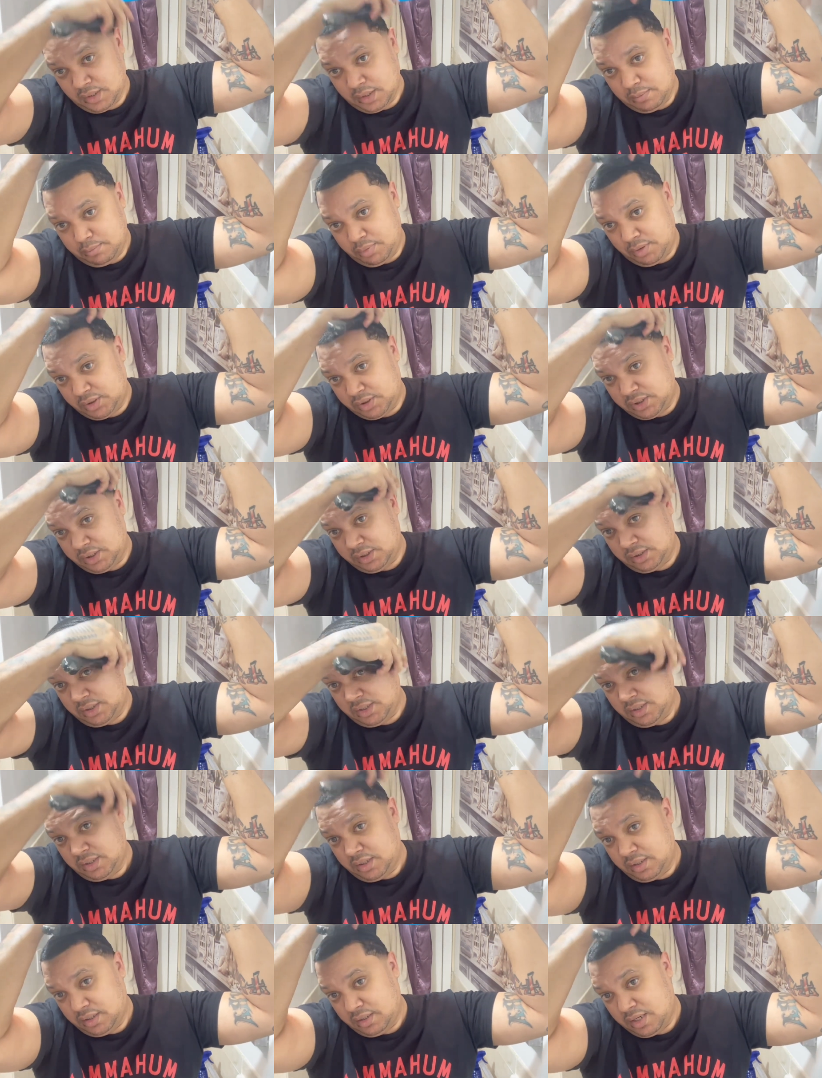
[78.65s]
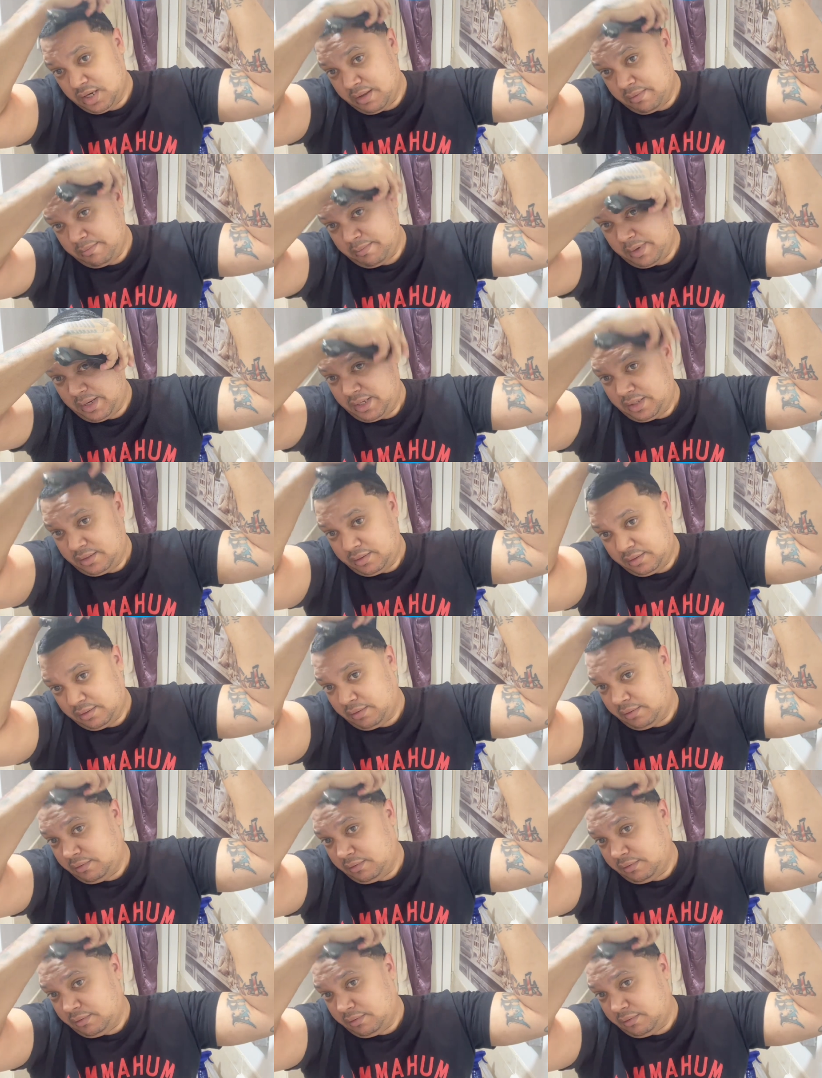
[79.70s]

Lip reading: push it to the limit.